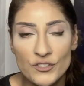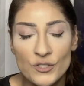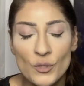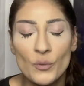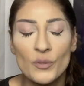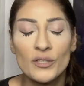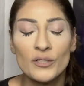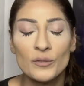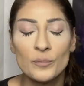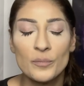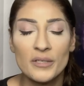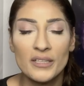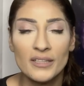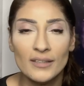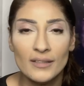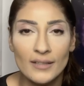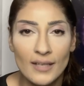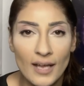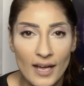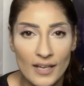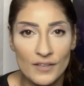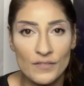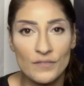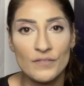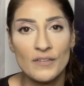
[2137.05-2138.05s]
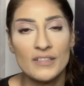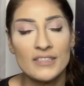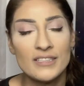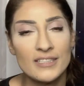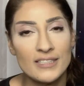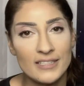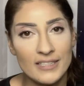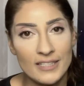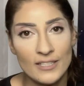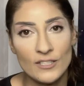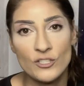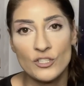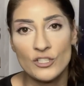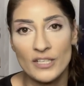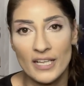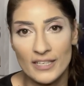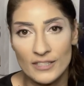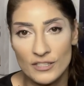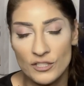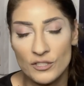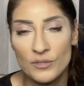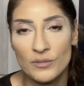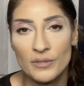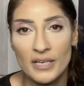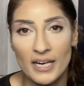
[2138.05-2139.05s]
So it'll be a lot of fun to teach
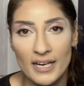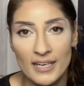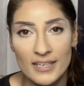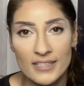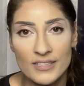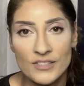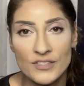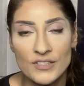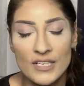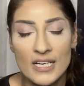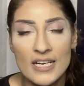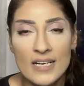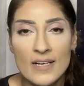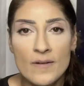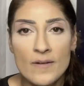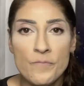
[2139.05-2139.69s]
that to you guys.